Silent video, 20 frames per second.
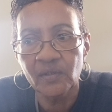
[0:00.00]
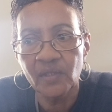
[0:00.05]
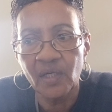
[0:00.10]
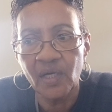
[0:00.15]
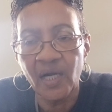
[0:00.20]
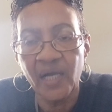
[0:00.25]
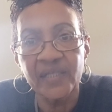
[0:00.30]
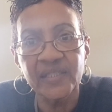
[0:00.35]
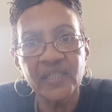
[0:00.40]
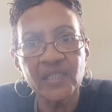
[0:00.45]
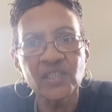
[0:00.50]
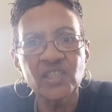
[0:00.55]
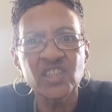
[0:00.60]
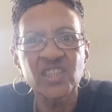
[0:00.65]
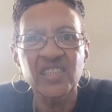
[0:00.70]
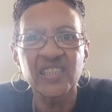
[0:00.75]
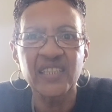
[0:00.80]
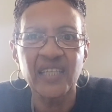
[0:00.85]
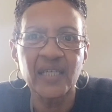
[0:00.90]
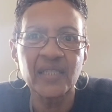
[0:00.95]
I guess to
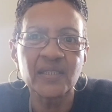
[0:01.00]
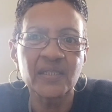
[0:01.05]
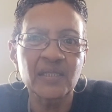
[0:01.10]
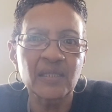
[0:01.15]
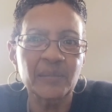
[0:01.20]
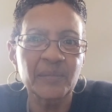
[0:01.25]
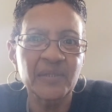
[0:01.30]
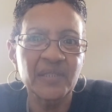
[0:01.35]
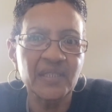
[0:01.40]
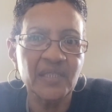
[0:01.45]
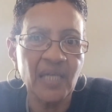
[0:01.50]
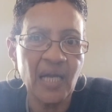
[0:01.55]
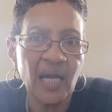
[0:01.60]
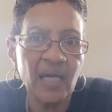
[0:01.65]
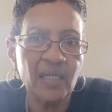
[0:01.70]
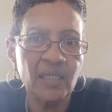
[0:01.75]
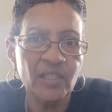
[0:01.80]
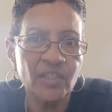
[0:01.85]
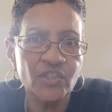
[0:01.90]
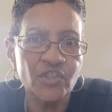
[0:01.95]
gain some
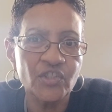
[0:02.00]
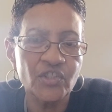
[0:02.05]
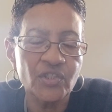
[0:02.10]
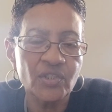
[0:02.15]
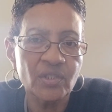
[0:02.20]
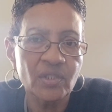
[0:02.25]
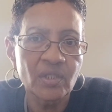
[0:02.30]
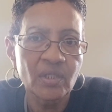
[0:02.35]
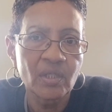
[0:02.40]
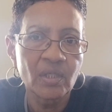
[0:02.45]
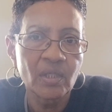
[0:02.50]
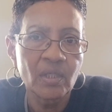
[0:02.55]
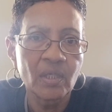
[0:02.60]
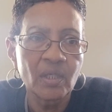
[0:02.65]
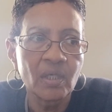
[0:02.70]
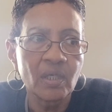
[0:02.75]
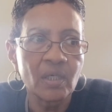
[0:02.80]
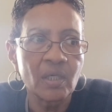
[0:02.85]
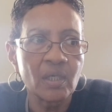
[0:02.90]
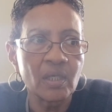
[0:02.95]
knowledge
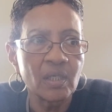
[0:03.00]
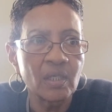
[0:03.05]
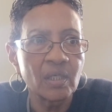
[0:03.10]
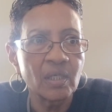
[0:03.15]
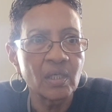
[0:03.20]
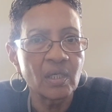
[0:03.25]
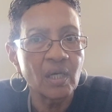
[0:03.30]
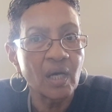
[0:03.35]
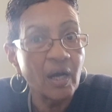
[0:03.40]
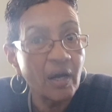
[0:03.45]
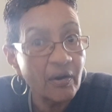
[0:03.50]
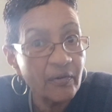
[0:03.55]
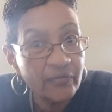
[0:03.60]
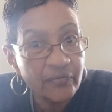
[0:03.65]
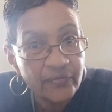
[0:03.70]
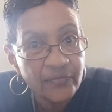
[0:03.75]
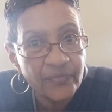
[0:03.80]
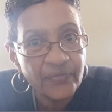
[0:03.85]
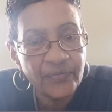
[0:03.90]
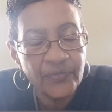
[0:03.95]

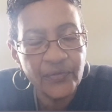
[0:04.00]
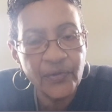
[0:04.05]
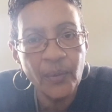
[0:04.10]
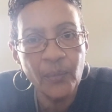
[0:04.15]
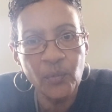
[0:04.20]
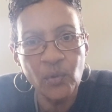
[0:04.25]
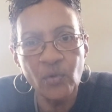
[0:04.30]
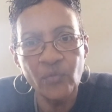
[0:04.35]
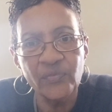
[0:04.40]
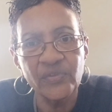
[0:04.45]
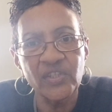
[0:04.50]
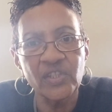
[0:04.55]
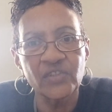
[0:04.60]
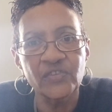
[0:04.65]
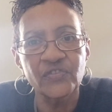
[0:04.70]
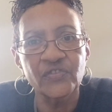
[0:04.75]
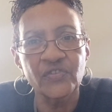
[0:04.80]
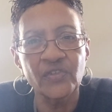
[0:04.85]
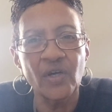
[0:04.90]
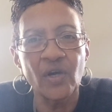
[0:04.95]
of the movie
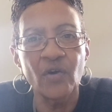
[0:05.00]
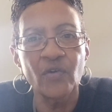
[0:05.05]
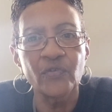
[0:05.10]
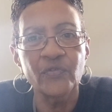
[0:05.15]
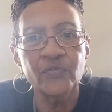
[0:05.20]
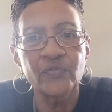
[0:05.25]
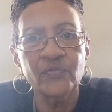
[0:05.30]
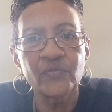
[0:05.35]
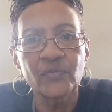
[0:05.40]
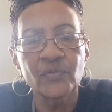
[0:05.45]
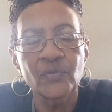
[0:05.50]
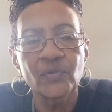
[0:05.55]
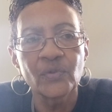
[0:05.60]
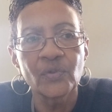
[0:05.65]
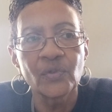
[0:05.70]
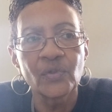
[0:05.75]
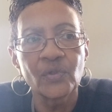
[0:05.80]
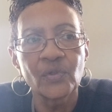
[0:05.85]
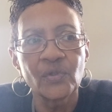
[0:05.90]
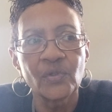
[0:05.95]
itself
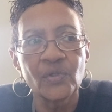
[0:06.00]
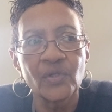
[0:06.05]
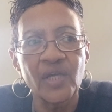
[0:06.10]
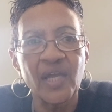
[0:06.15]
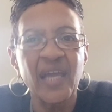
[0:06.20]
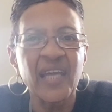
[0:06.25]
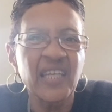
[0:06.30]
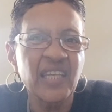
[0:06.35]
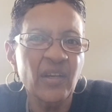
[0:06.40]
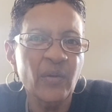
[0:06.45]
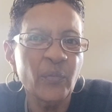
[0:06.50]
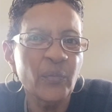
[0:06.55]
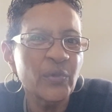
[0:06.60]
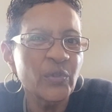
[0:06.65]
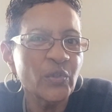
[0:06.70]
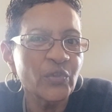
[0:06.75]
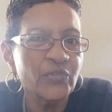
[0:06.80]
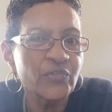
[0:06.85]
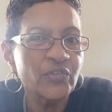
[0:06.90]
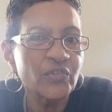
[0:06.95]
in a
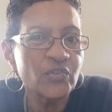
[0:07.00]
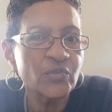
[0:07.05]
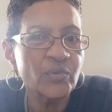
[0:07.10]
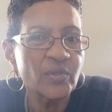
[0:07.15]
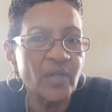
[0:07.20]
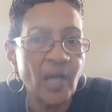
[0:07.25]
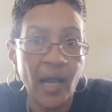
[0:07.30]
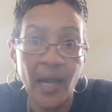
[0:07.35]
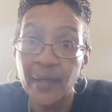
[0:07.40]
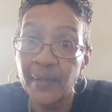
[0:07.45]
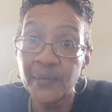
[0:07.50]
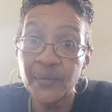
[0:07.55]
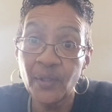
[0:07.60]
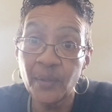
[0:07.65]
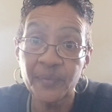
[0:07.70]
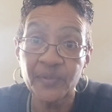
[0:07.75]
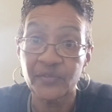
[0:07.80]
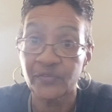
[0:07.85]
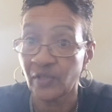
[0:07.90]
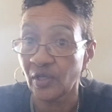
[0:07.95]
real situation. I don't know
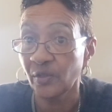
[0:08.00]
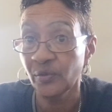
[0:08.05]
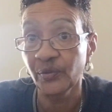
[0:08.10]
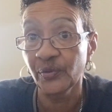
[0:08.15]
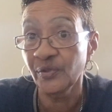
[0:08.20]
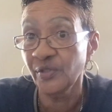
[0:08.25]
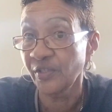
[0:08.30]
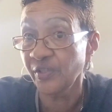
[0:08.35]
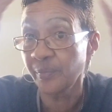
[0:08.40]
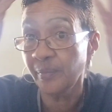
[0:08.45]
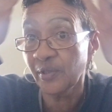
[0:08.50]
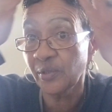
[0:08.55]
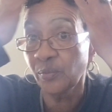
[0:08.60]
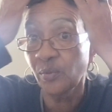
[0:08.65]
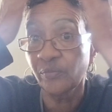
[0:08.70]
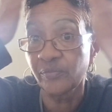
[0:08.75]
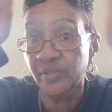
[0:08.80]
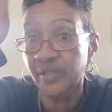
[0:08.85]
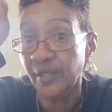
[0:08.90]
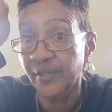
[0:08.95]
because I don't know nothing about the
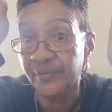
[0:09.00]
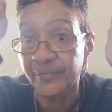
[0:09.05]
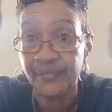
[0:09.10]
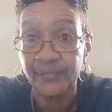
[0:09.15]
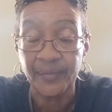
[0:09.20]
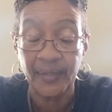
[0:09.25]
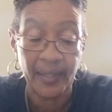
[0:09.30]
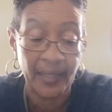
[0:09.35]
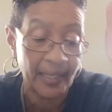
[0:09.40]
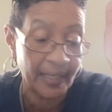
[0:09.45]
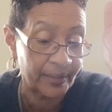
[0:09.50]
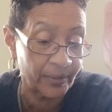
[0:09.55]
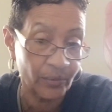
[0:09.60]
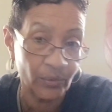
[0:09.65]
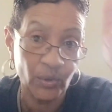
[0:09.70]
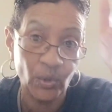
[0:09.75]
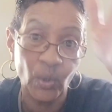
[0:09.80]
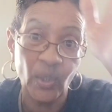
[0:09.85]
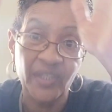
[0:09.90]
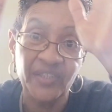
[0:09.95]
movie, guys. I
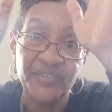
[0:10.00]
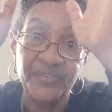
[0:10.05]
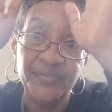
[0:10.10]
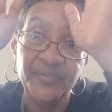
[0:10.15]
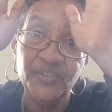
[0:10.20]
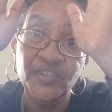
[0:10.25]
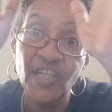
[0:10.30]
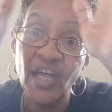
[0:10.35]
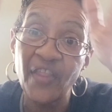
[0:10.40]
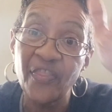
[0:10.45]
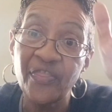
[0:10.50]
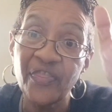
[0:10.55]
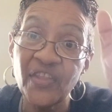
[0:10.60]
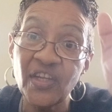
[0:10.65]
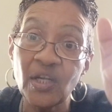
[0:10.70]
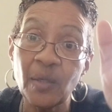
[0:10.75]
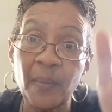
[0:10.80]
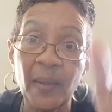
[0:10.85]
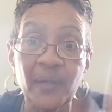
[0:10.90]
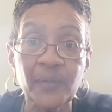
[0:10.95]
don't know what,
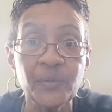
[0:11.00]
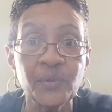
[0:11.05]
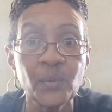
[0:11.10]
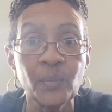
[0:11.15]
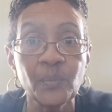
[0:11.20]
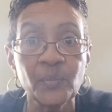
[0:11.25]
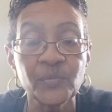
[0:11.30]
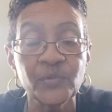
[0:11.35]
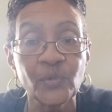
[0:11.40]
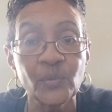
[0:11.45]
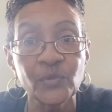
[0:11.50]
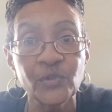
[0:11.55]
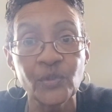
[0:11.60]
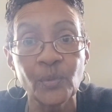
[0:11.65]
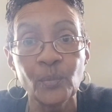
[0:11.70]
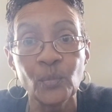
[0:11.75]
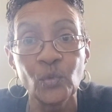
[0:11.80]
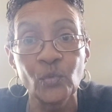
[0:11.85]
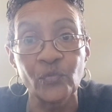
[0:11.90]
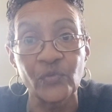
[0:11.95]
nothing about the, the, the
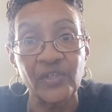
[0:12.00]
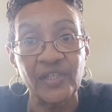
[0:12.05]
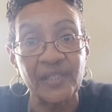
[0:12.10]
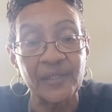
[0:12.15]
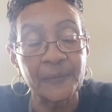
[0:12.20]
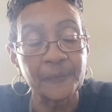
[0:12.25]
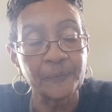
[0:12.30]
movie.